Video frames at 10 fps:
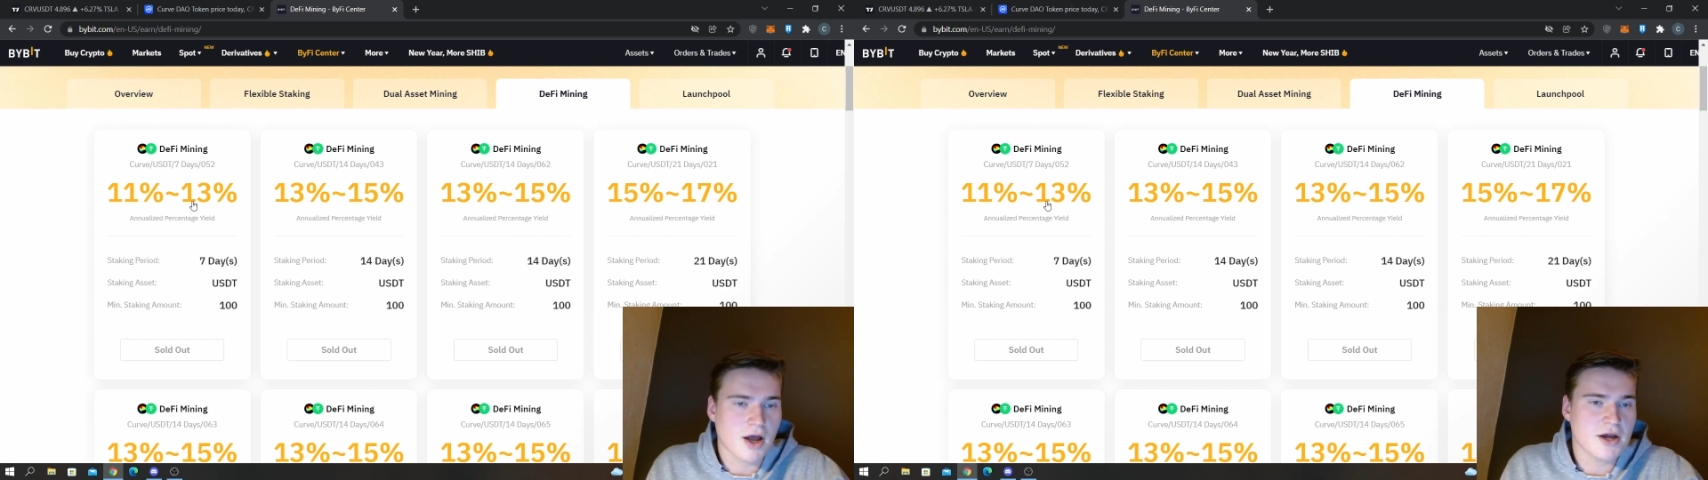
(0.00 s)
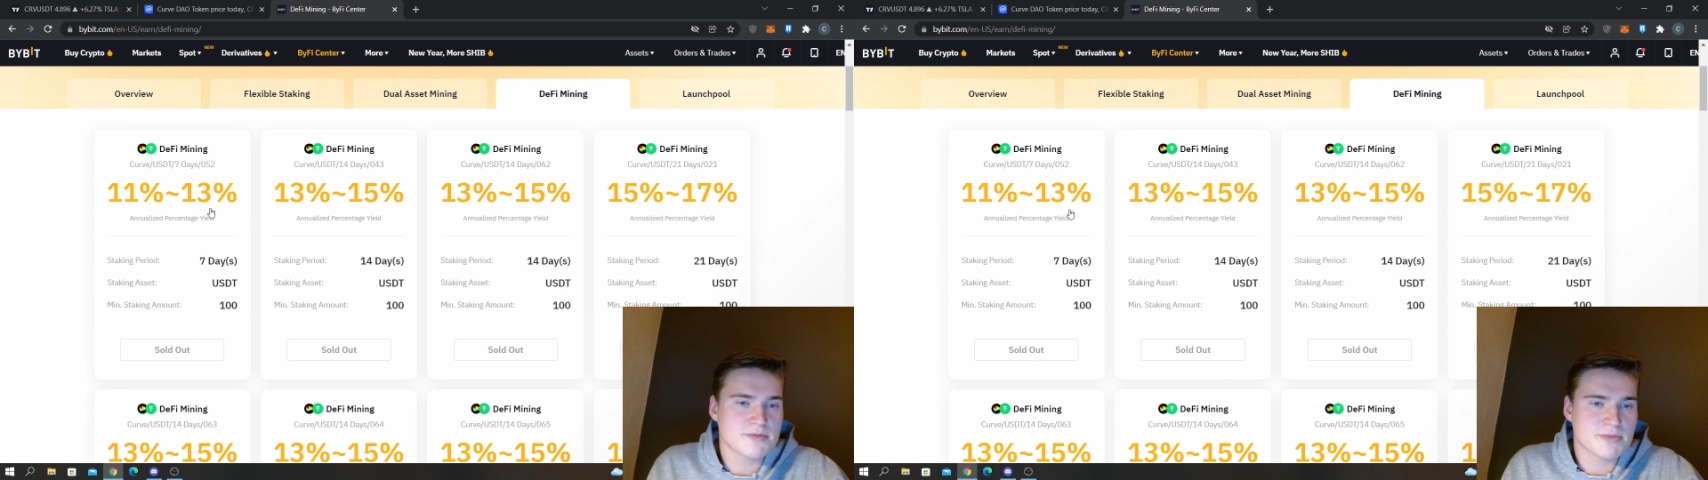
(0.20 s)

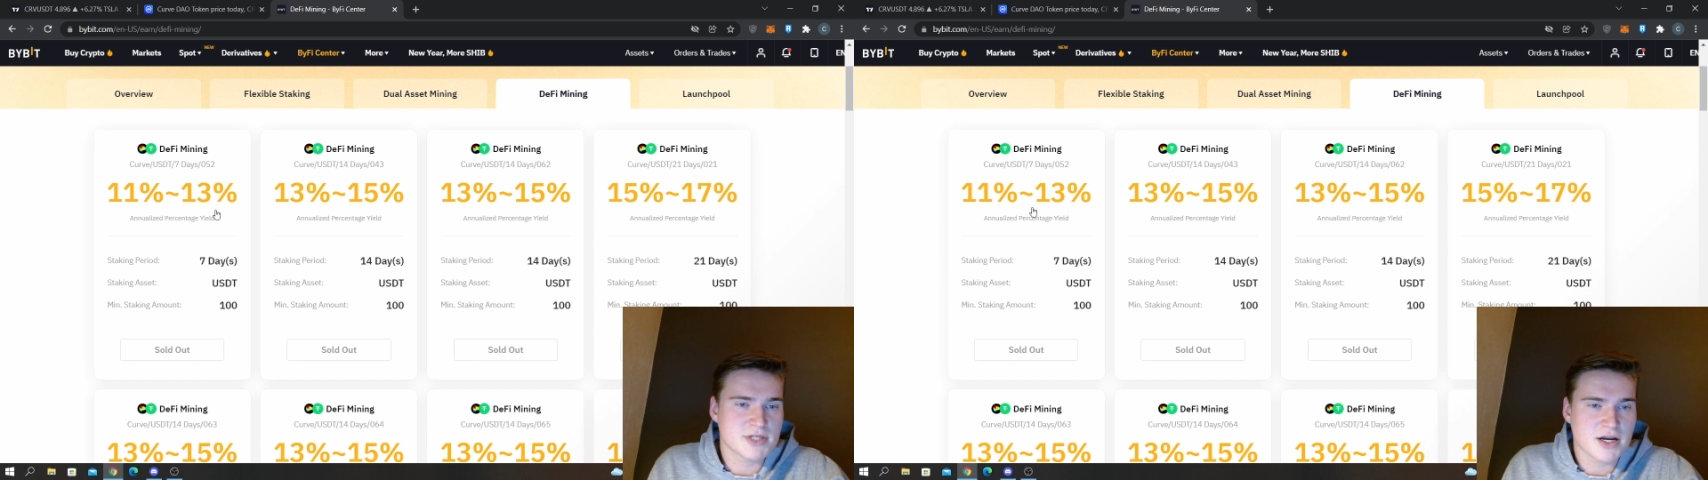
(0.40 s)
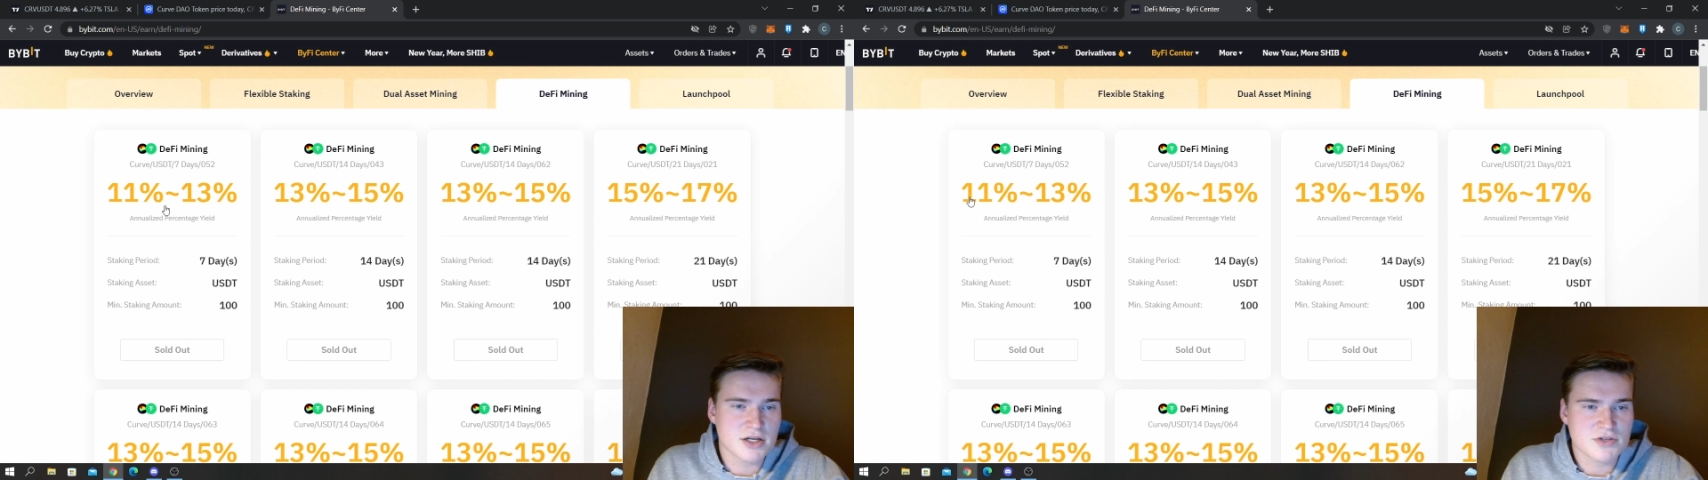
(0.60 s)
highest
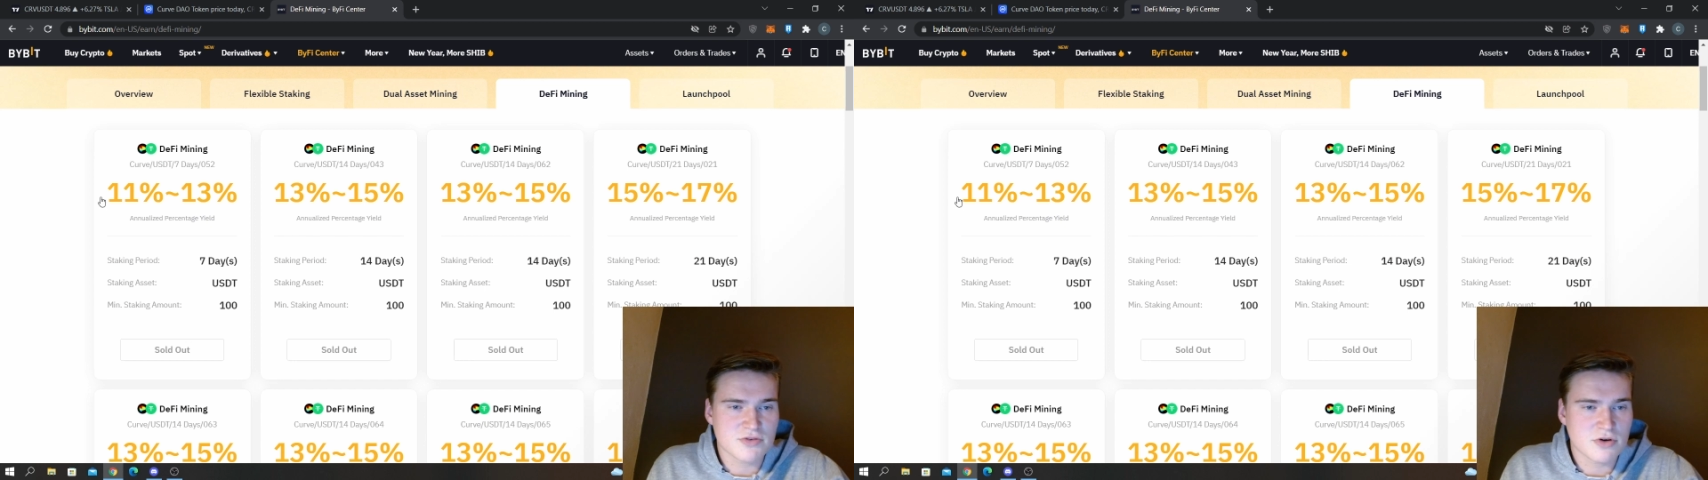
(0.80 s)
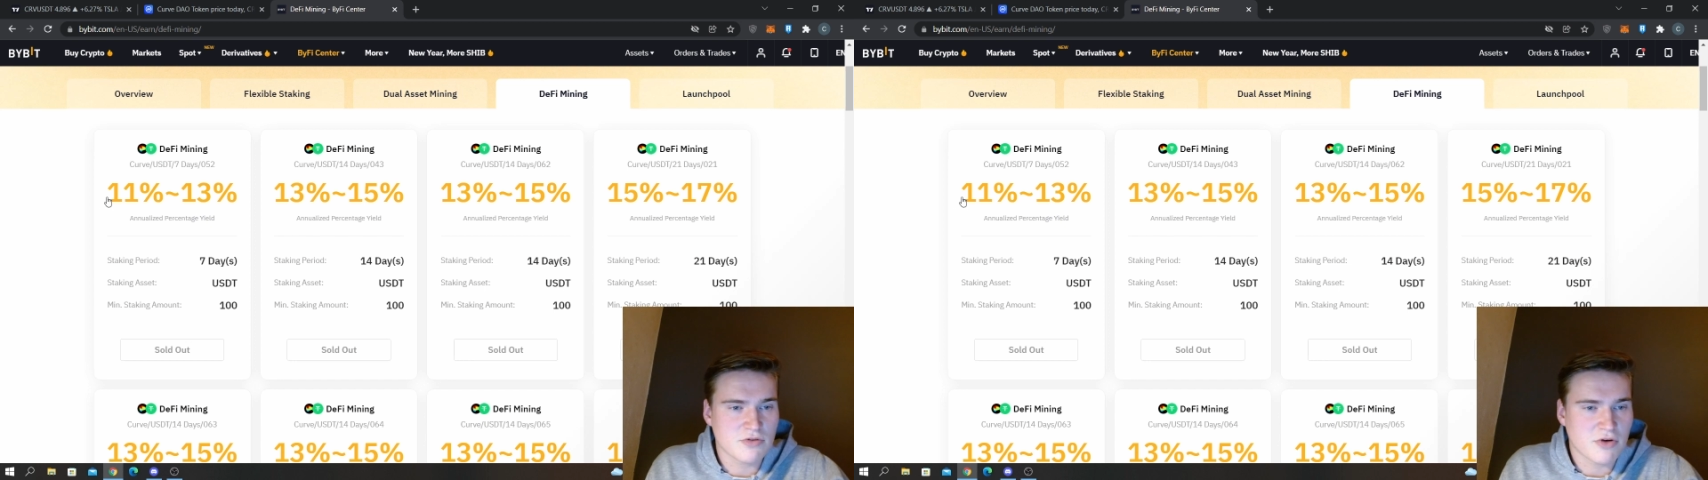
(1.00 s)
percentage
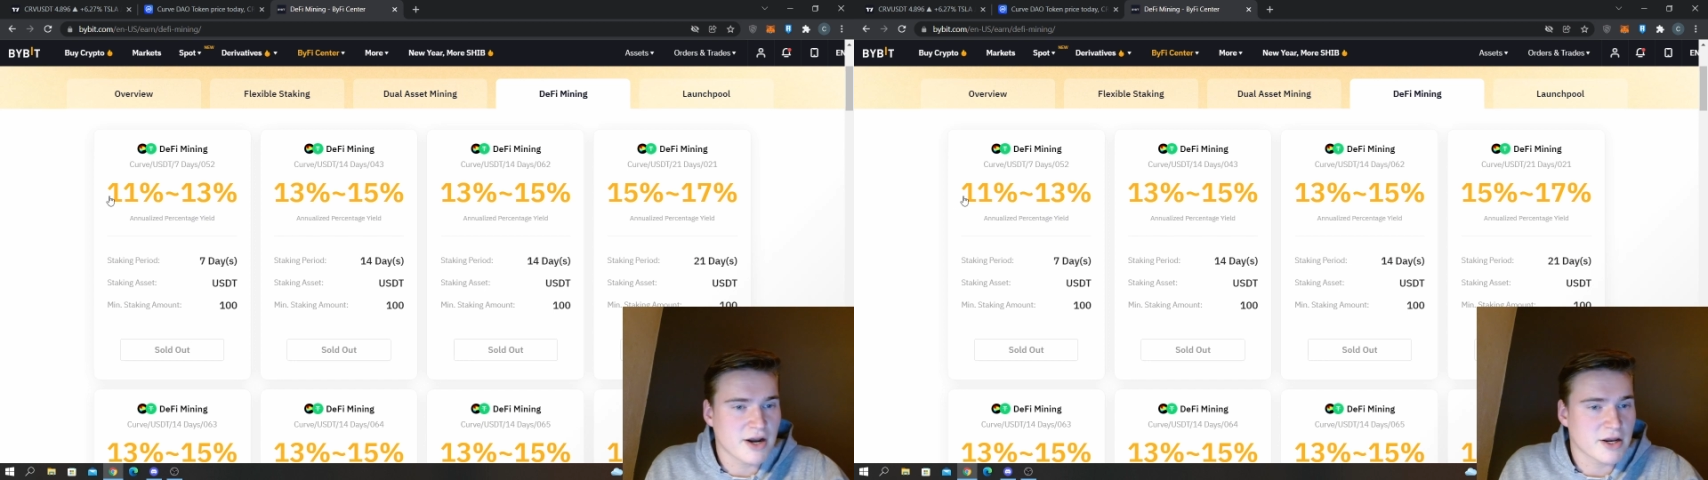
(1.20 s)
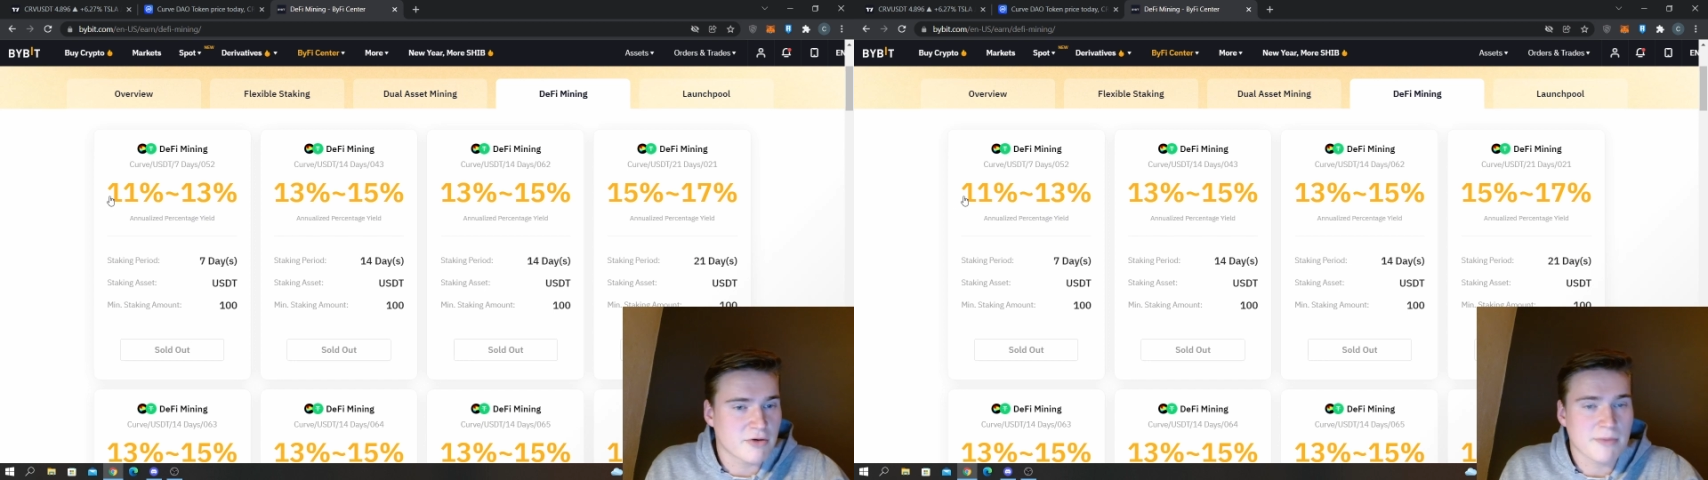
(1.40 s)
for
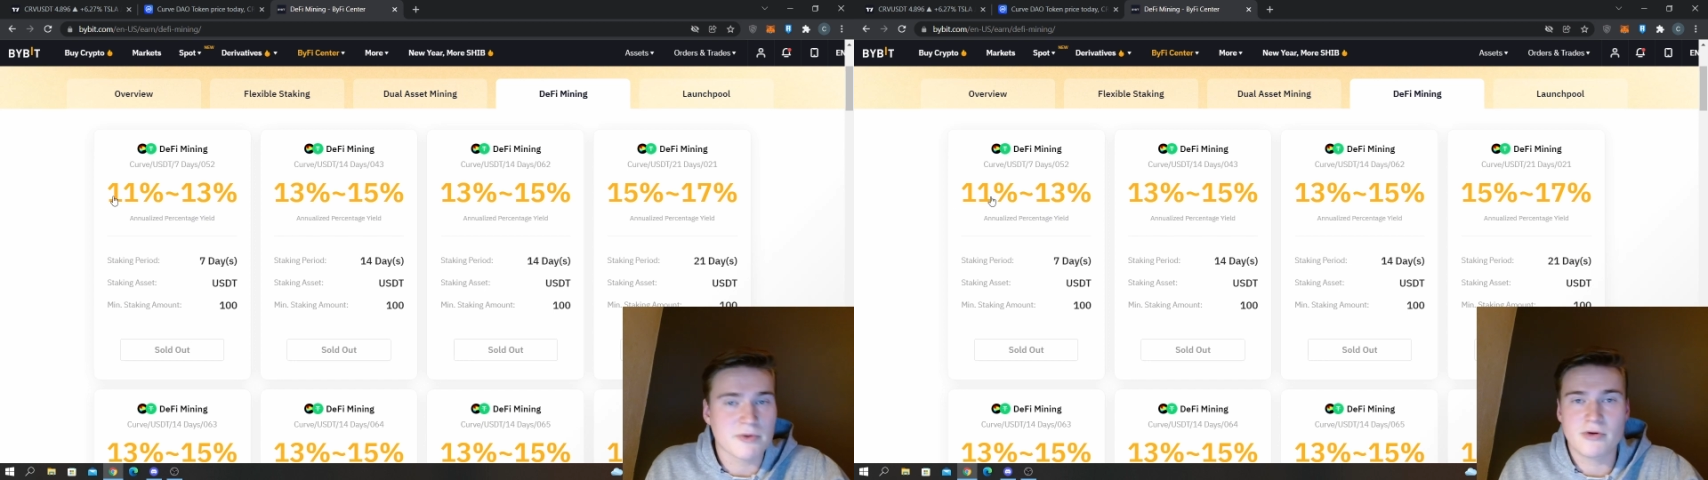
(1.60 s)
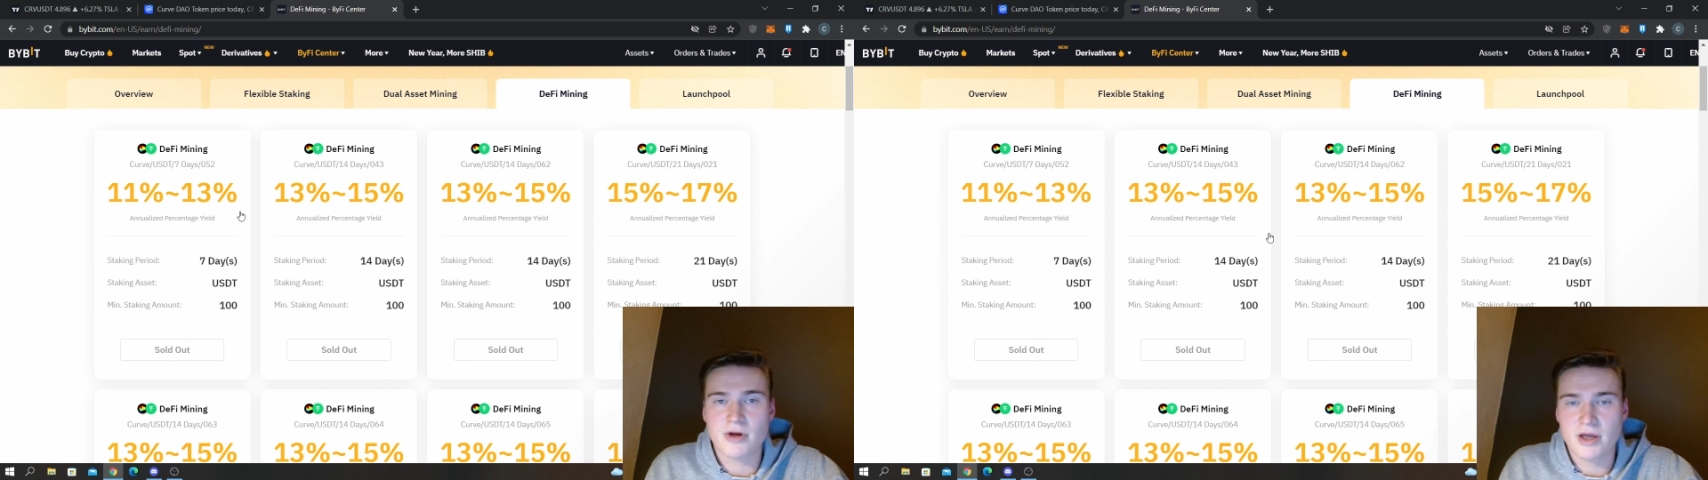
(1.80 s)
any
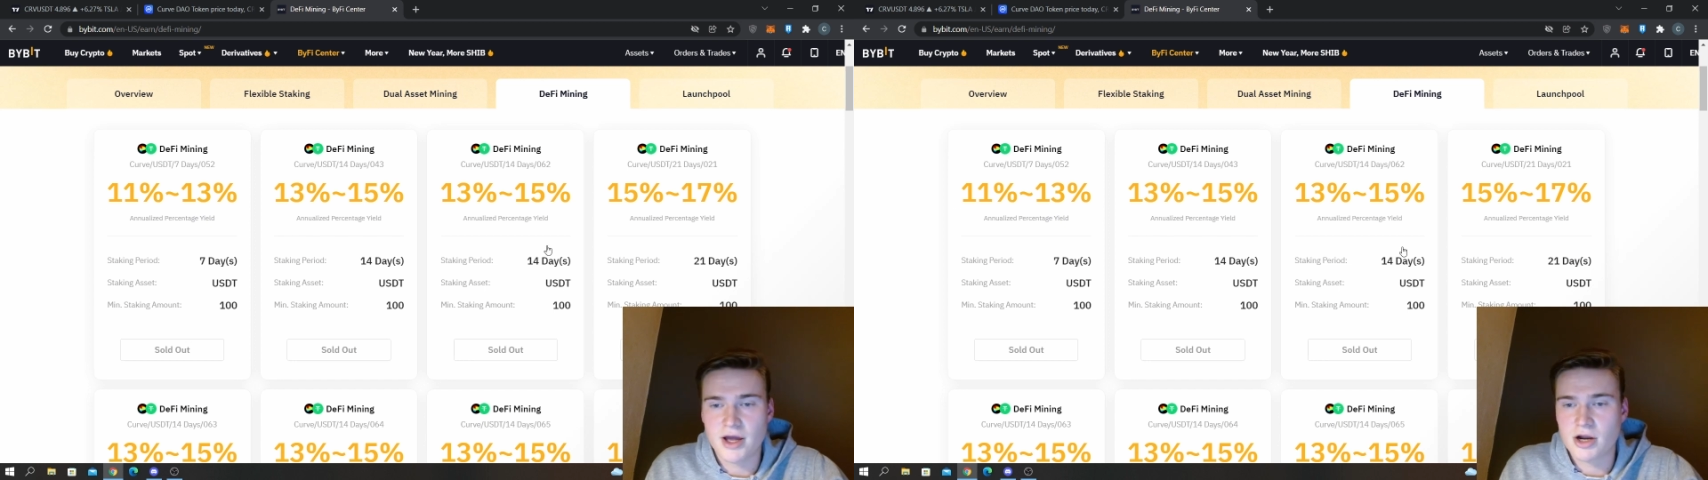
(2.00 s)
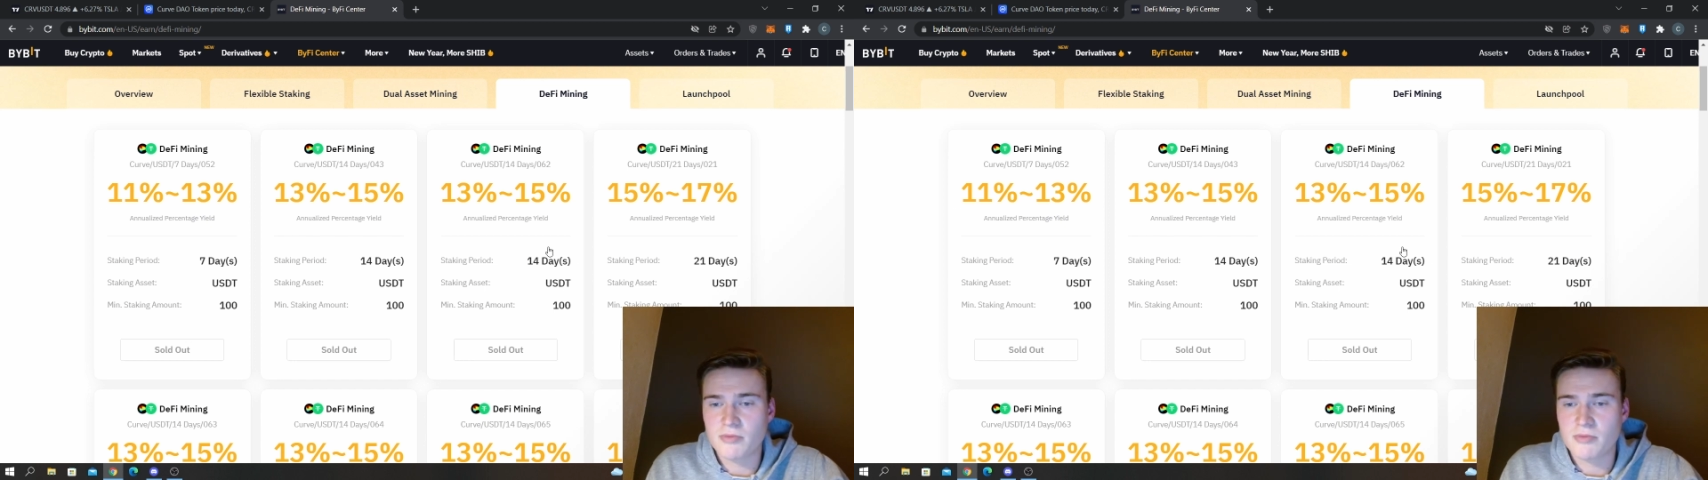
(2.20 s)
crypto you can get,